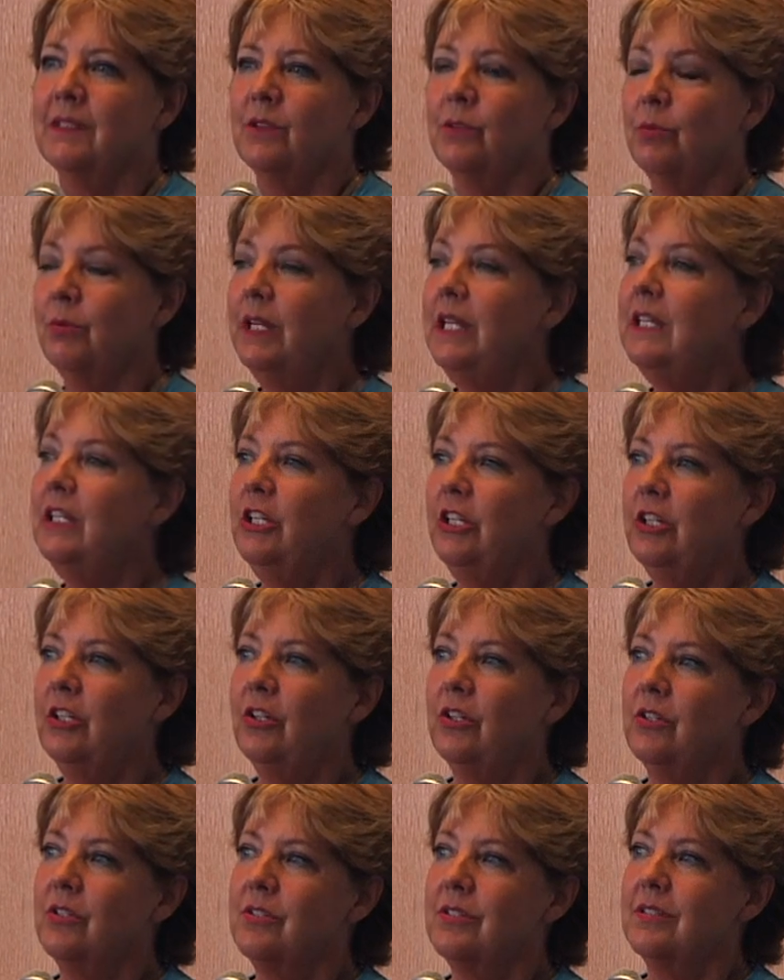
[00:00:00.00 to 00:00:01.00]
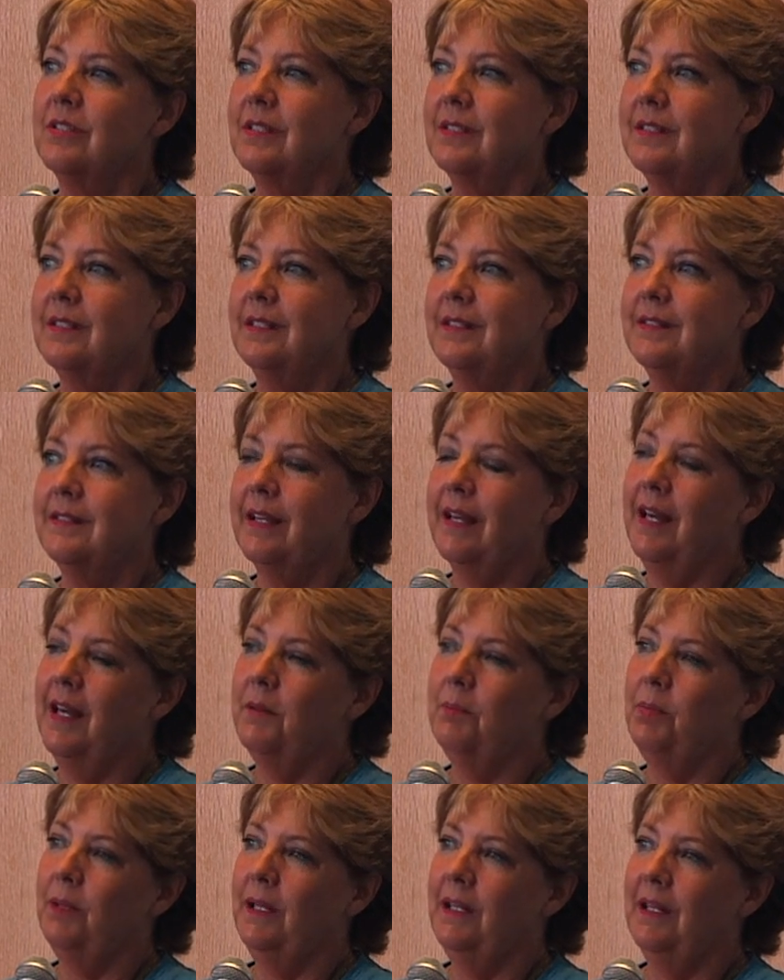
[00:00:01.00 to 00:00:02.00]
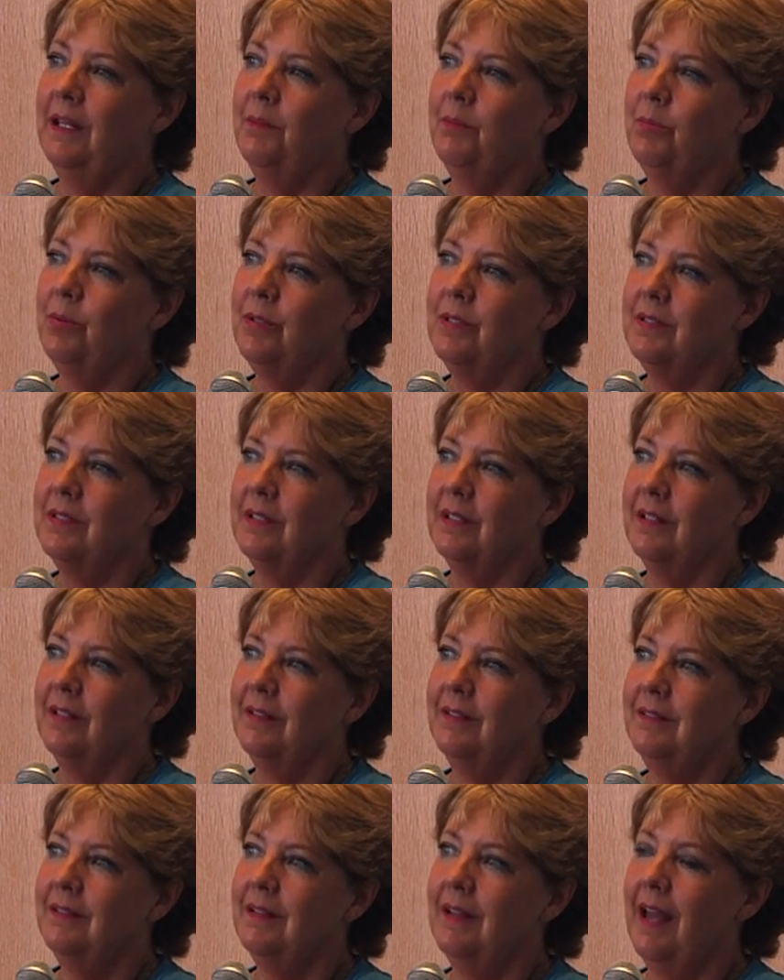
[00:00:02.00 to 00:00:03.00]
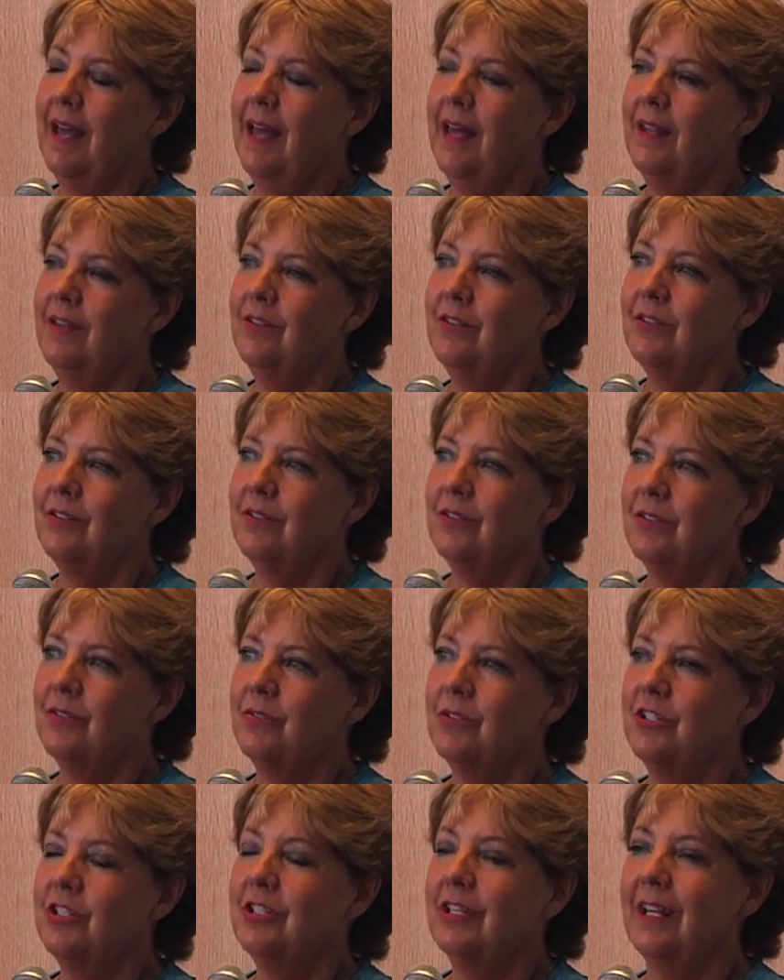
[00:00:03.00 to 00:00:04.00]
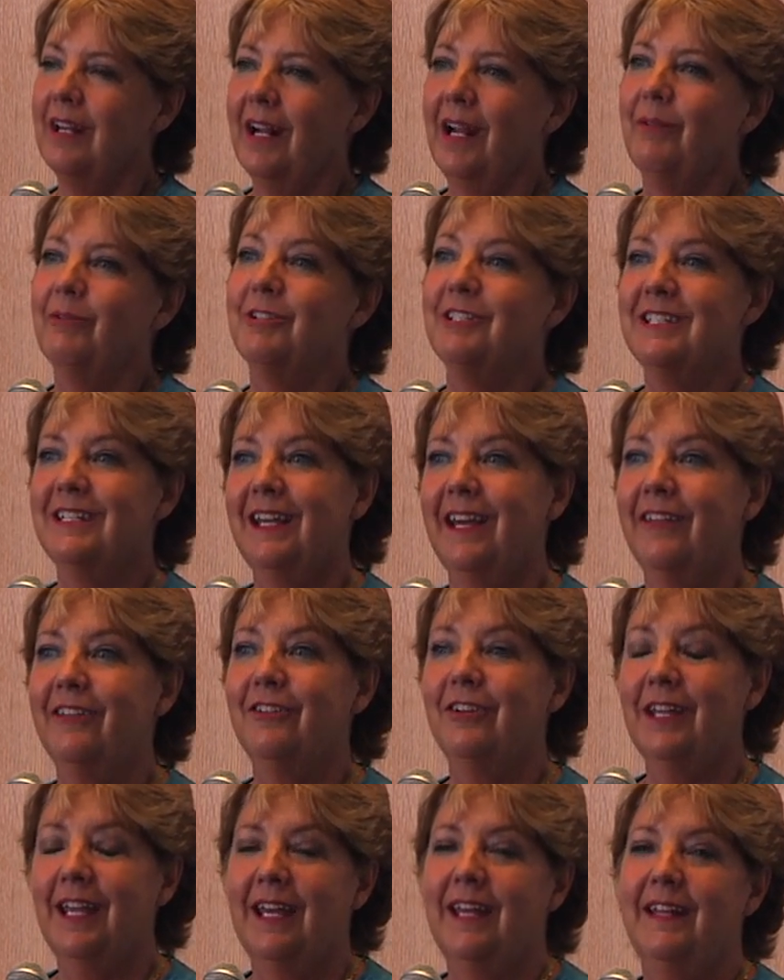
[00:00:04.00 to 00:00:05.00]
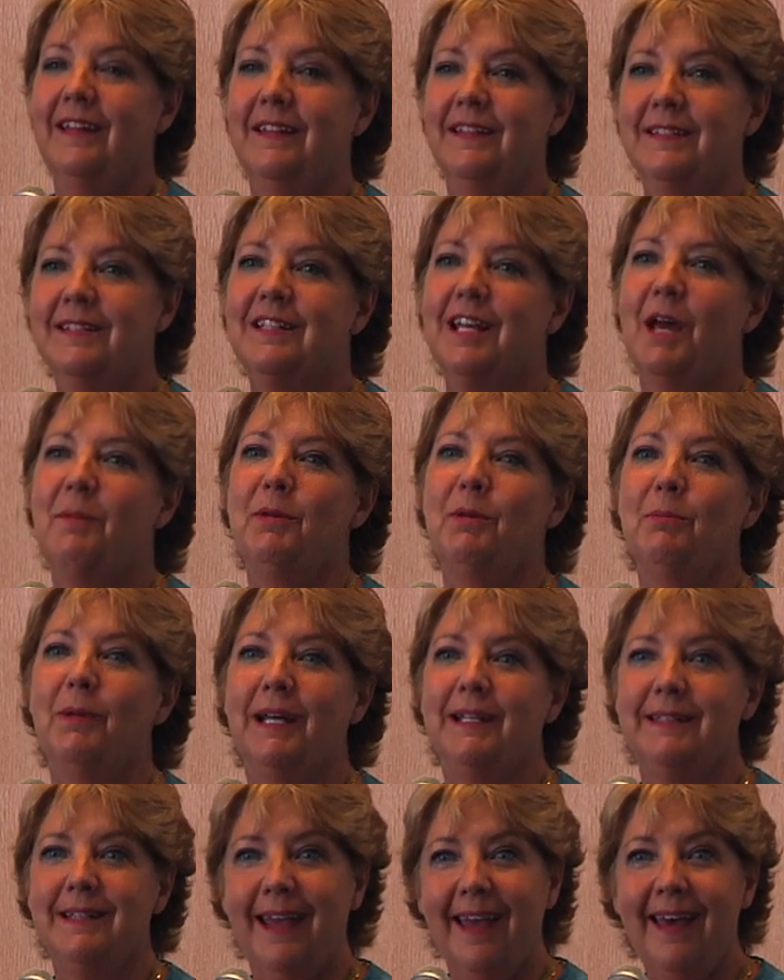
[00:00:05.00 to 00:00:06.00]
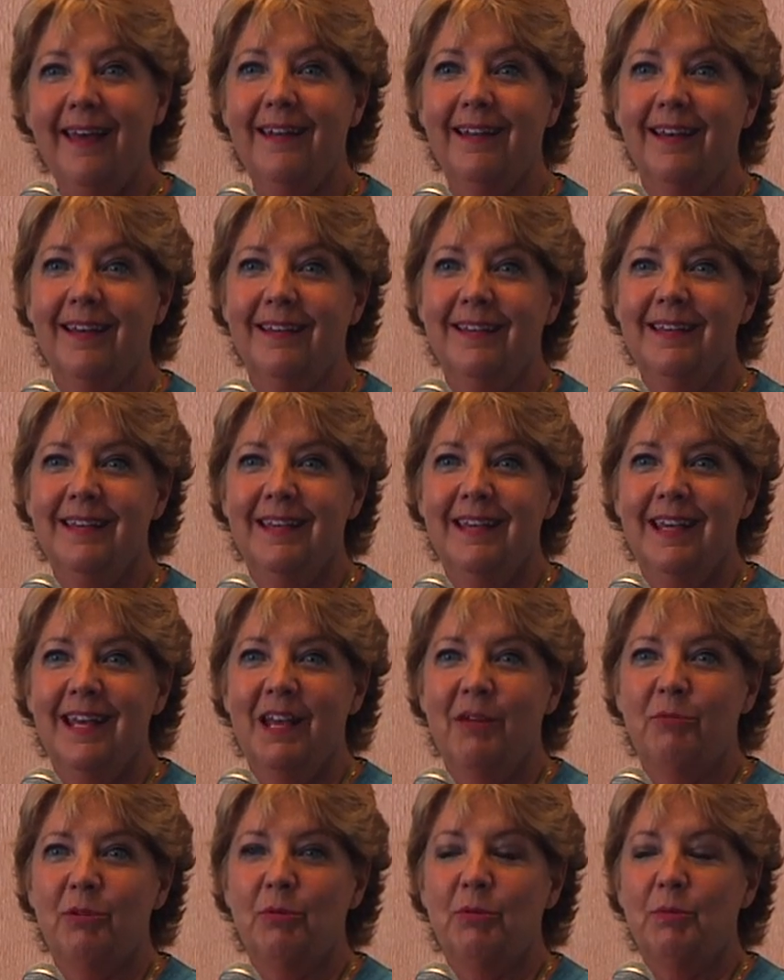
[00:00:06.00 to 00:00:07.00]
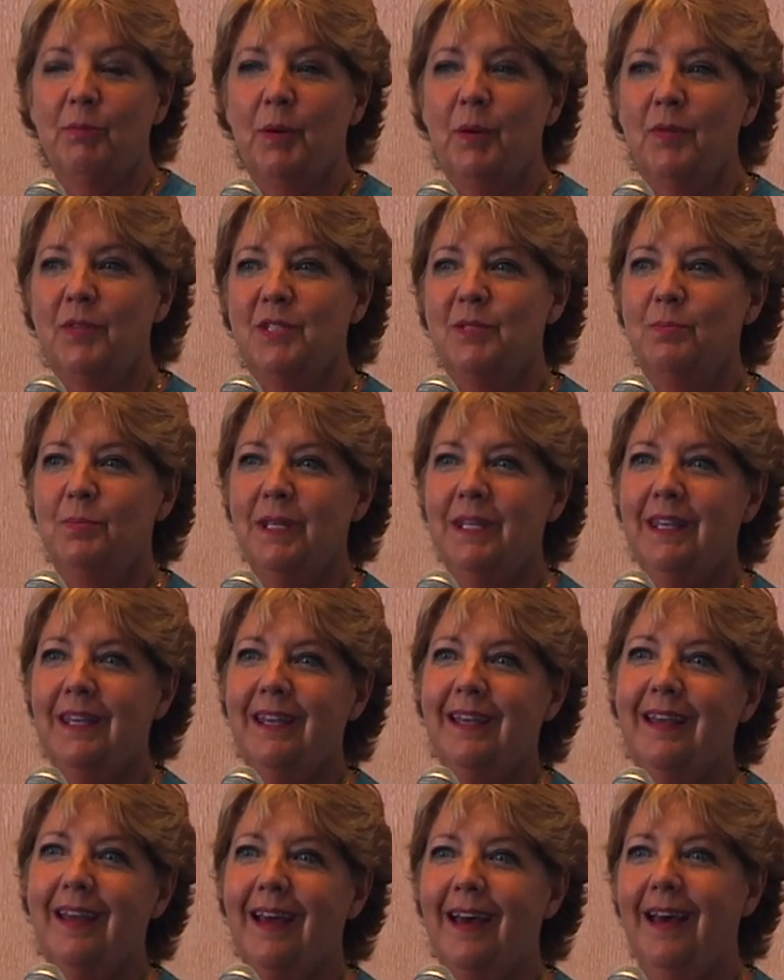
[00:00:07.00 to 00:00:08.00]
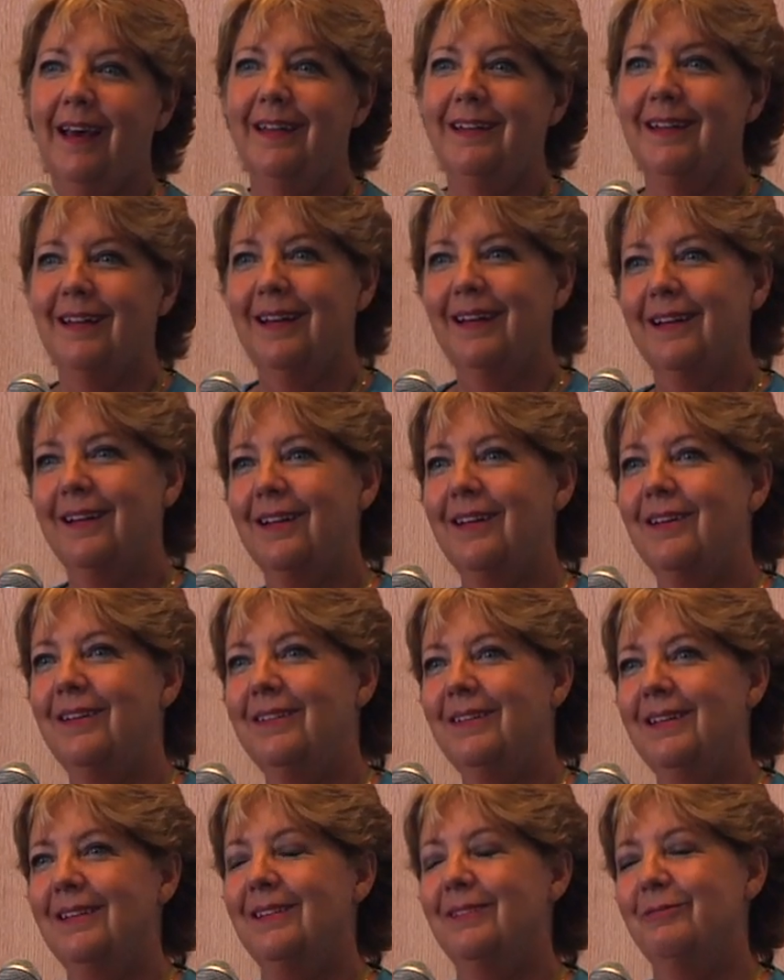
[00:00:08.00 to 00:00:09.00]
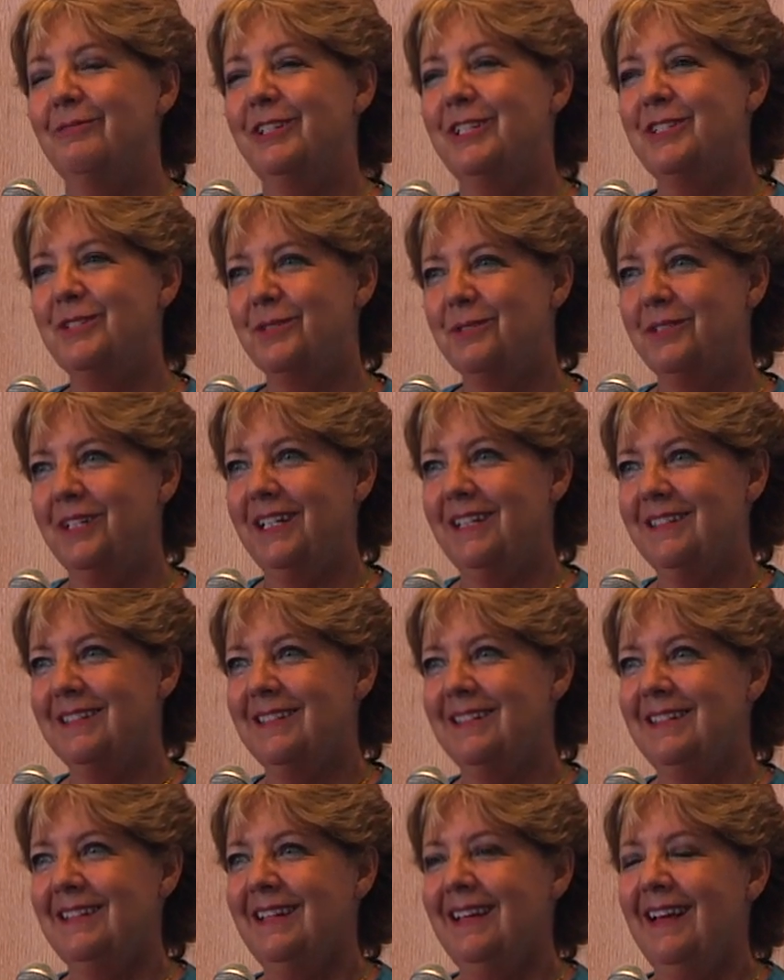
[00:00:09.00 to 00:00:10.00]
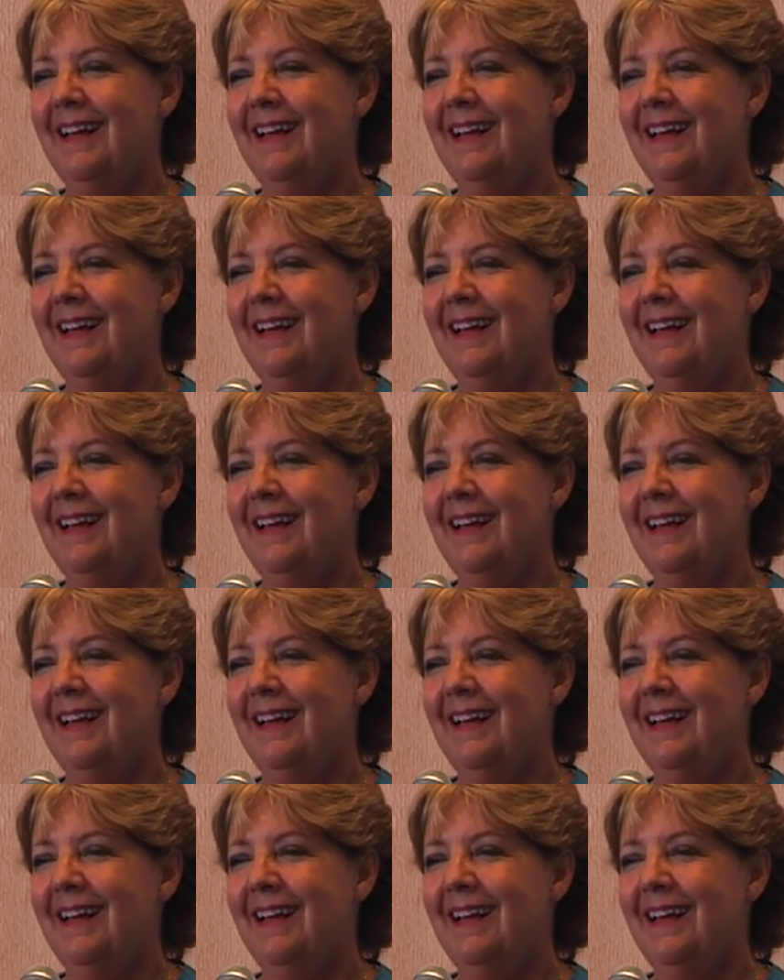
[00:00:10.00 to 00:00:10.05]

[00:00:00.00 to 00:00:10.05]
three years since I had been in Brazil, and Tricia and I were together again, this time in Montana, and we were both speaking at a, a retreat.